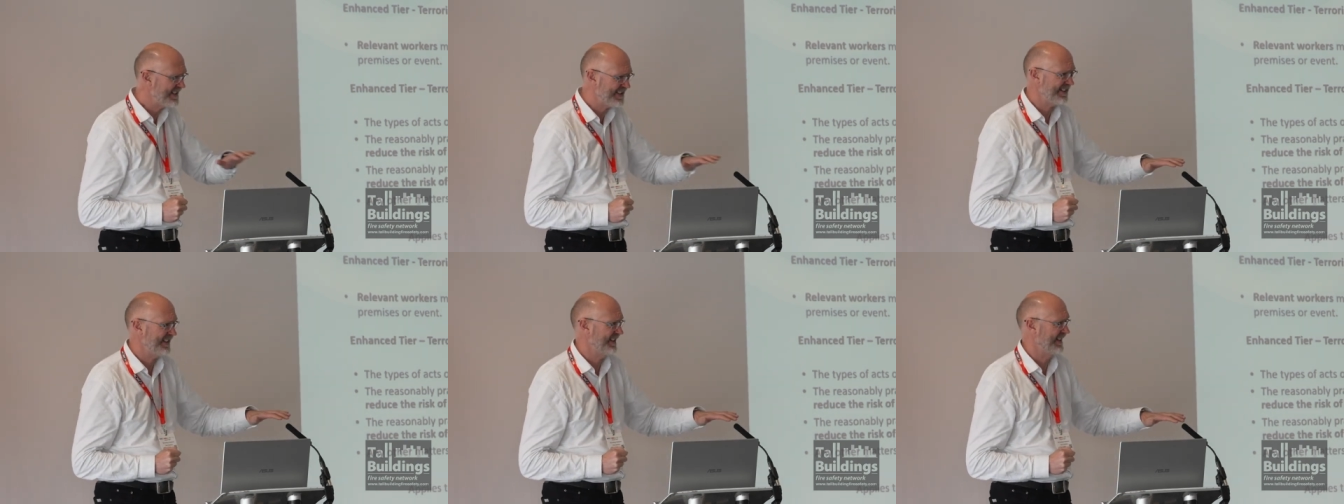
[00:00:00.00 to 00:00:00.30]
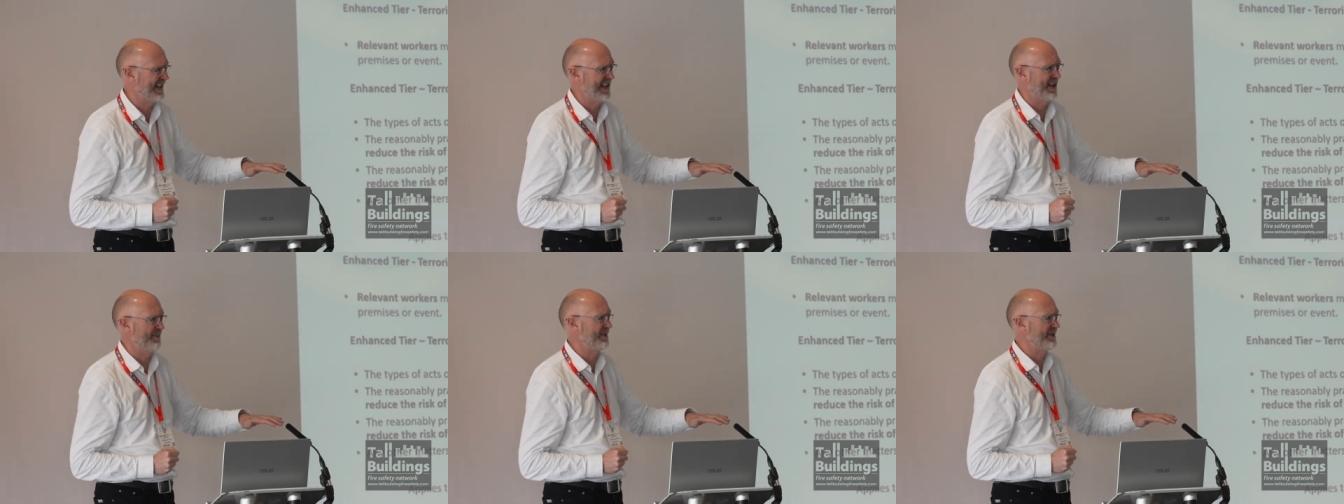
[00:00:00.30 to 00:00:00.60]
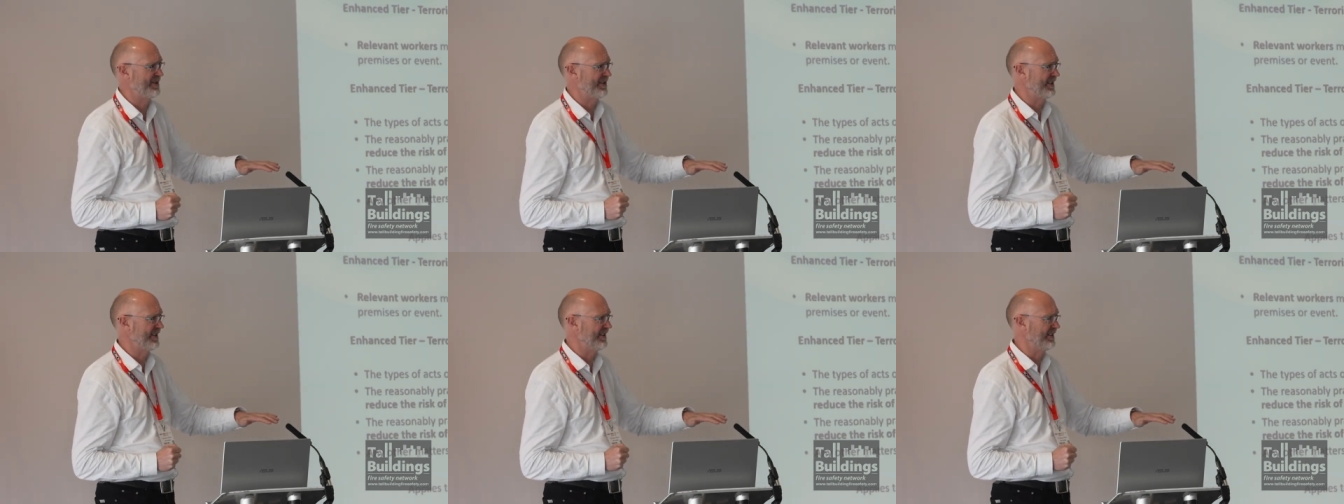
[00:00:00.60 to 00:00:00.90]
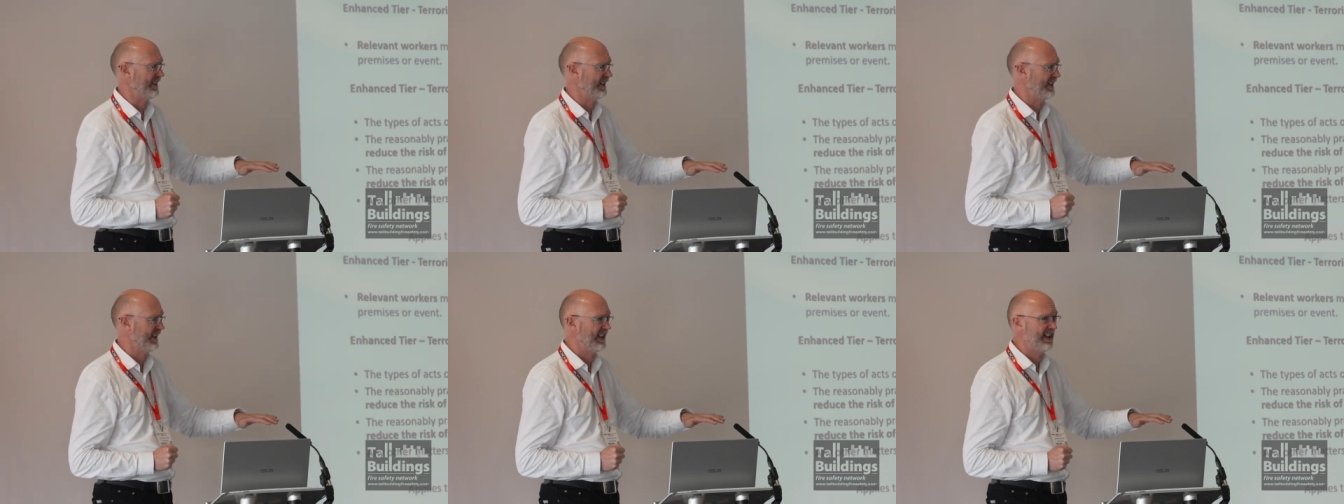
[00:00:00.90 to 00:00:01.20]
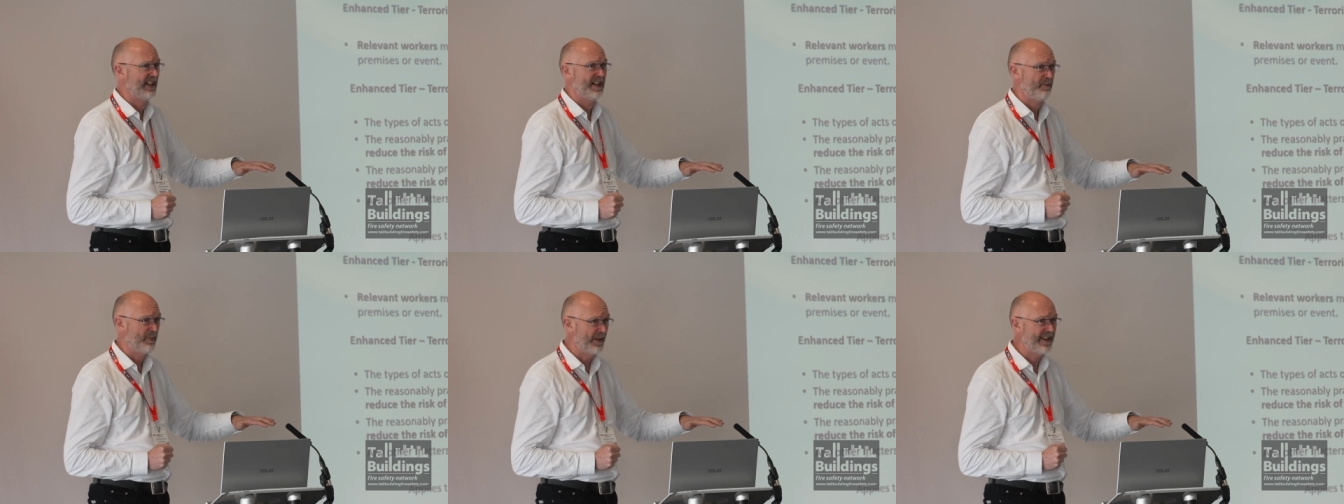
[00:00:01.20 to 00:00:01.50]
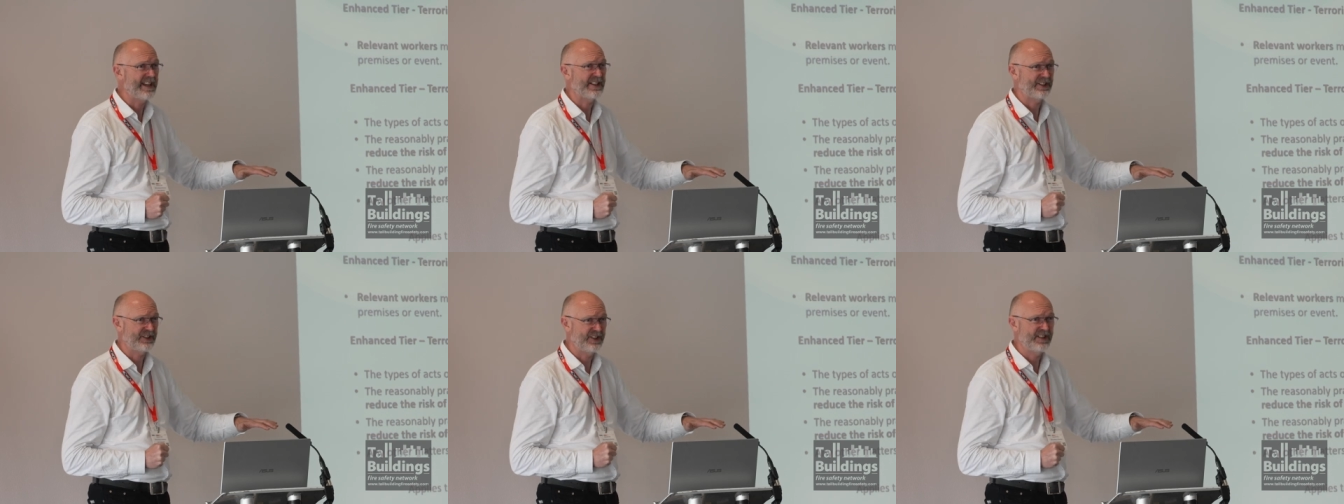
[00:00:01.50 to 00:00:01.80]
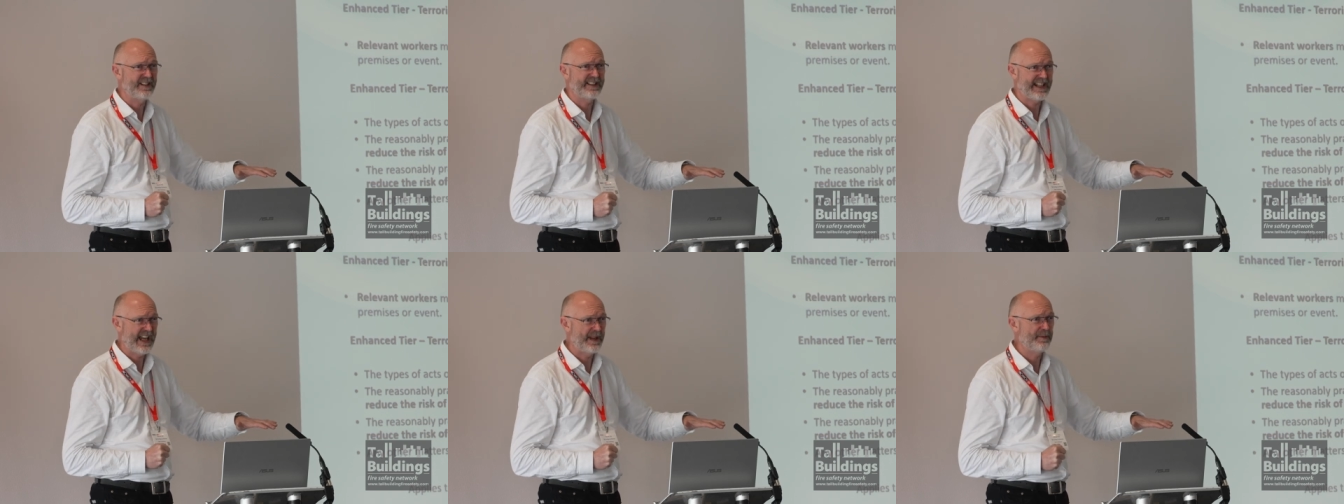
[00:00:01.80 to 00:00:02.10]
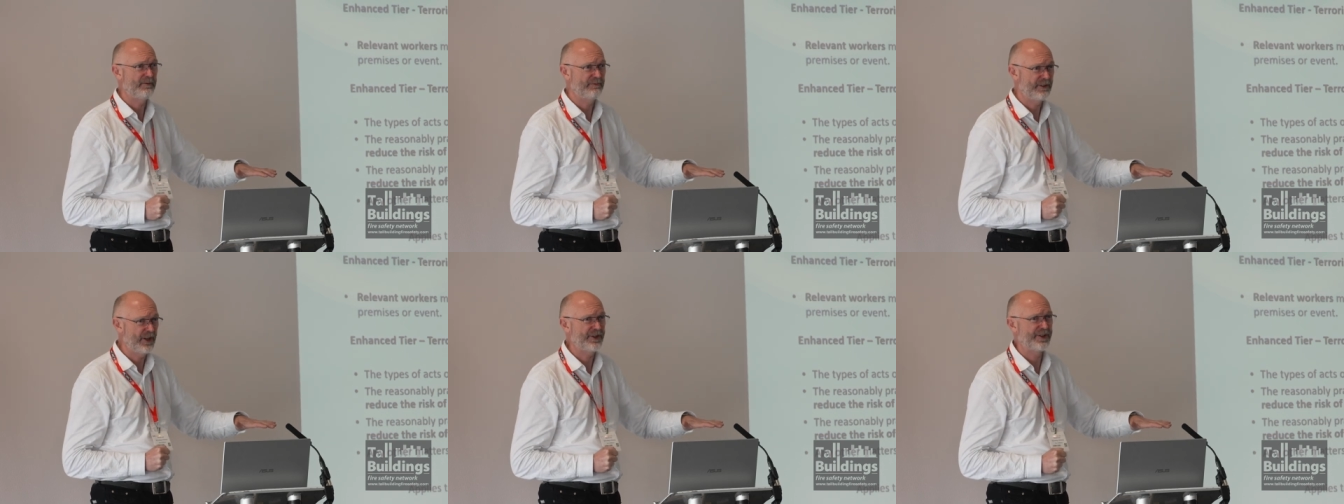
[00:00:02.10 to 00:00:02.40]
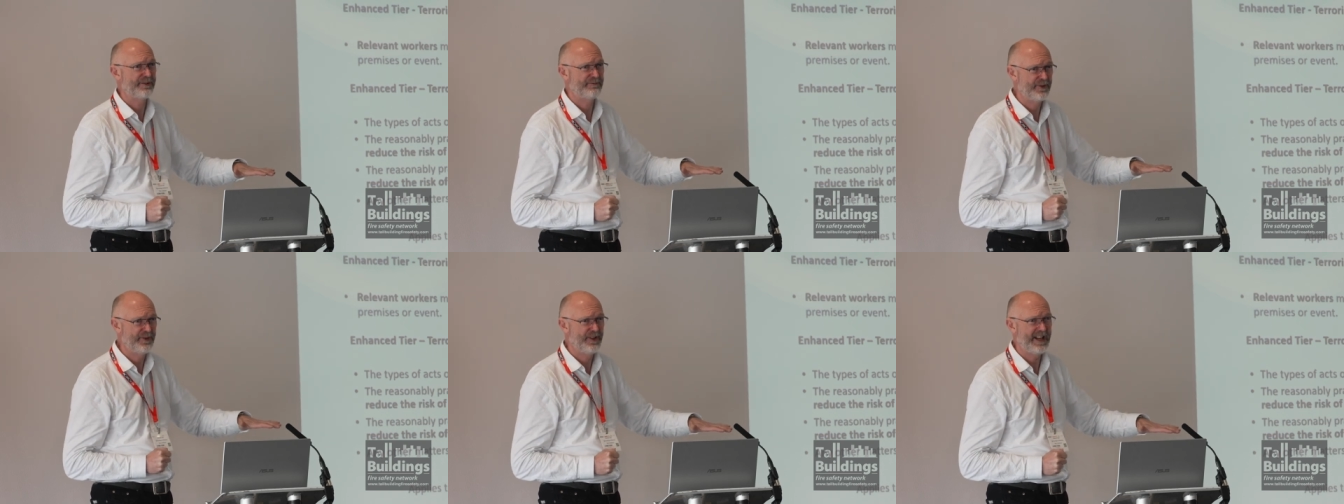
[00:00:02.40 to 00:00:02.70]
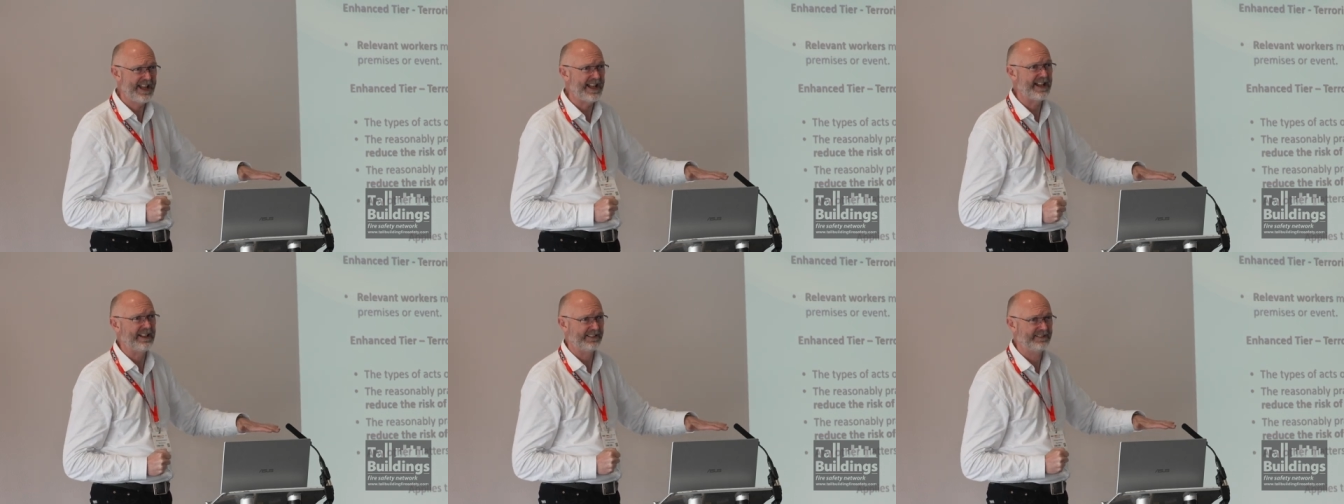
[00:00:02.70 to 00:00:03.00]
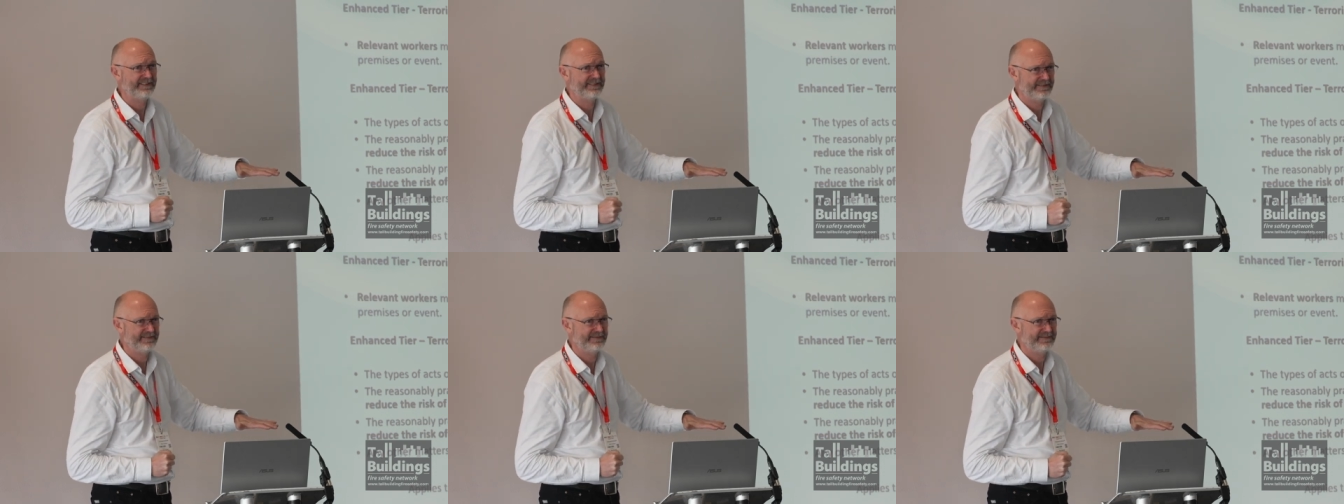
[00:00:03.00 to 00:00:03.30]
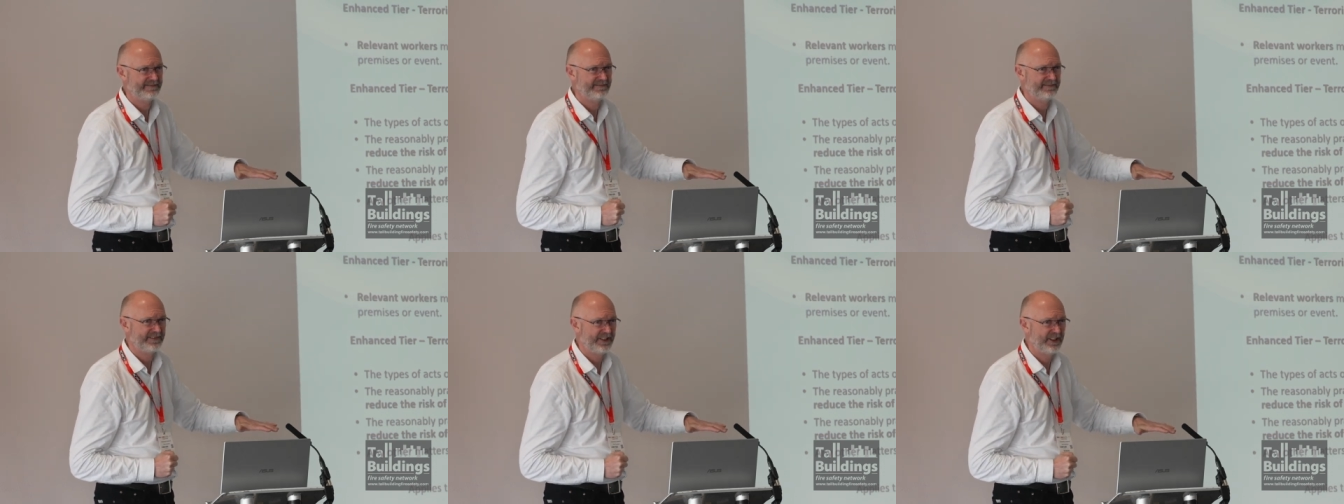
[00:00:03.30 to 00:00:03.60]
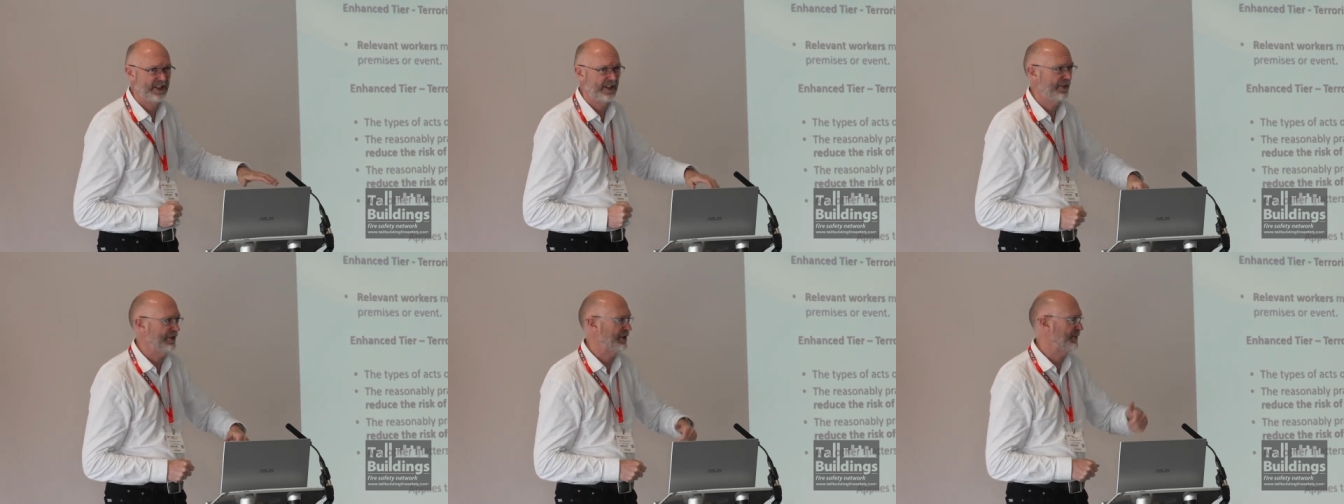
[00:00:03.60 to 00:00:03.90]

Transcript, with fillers: isn't going to happen to you. But that's still a game of Russian roulette. You know, I